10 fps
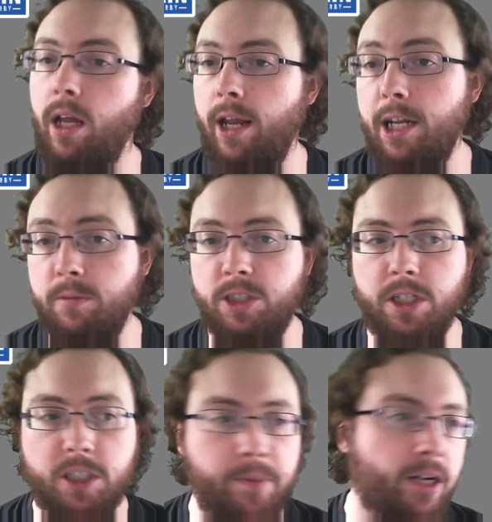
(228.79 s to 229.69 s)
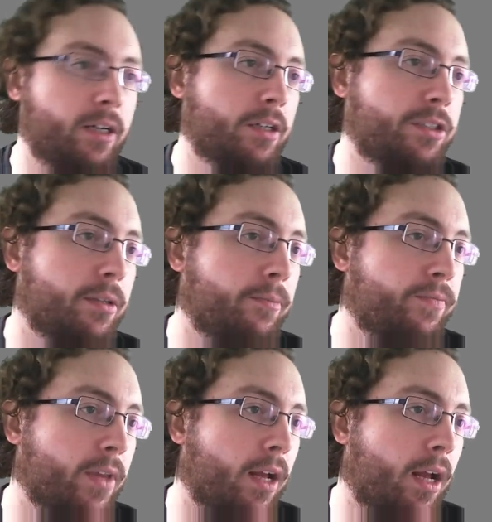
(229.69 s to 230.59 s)
Intermission expires,
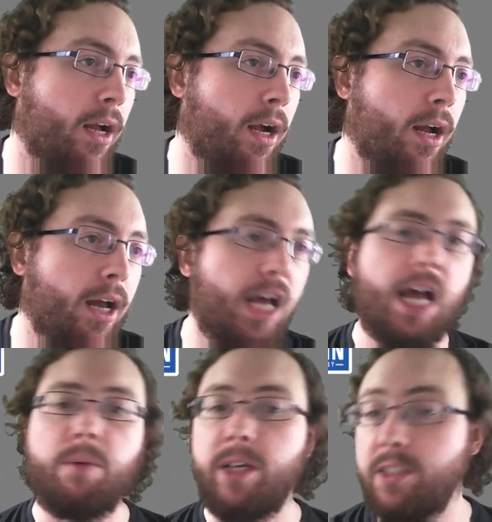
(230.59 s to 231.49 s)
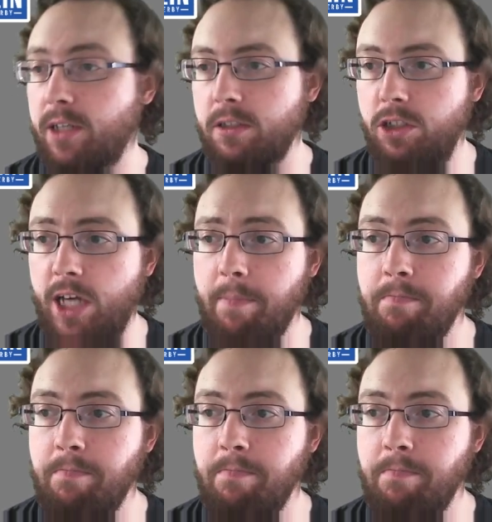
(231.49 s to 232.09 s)
and we can start the jam.